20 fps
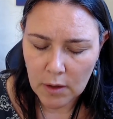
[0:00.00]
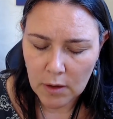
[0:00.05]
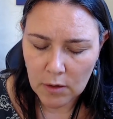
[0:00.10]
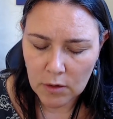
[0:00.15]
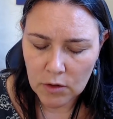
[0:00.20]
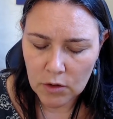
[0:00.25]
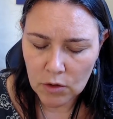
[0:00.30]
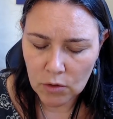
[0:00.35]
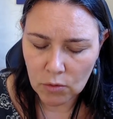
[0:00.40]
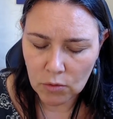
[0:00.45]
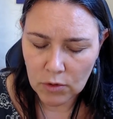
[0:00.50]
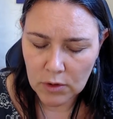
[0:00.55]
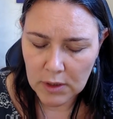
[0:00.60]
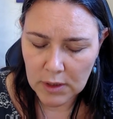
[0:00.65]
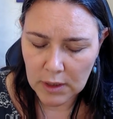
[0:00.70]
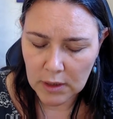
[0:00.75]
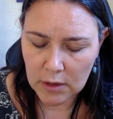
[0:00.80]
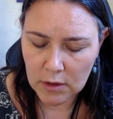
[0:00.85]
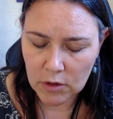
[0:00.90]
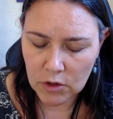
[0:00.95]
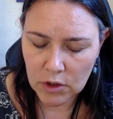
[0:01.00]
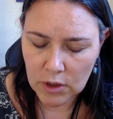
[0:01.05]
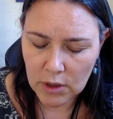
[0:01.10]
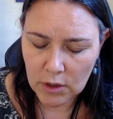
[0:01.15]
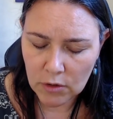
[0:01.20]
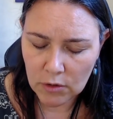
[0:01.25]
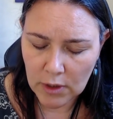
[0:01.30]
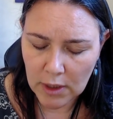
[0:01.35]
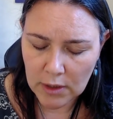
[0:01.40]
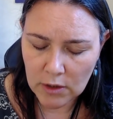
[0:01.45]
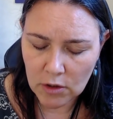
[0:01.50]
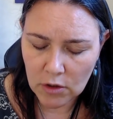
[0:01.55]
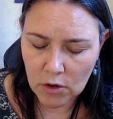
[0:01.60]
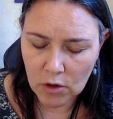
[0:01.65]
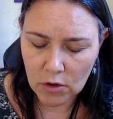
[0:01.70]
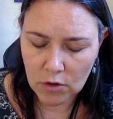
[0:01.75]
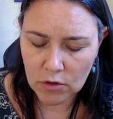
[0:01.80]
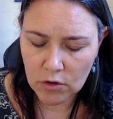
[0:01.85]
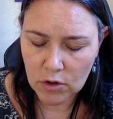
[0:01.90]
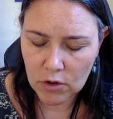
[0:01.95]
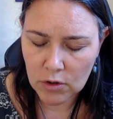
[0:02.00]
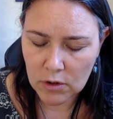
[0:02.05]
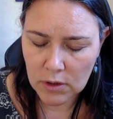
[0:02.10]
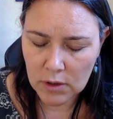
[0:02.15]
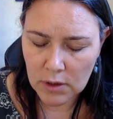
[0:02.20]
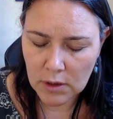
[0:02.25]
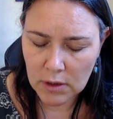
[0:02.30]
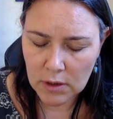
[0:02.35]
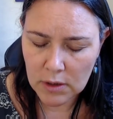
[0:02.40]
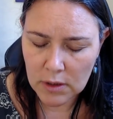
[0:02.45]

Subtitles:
source energy, greater consciousness,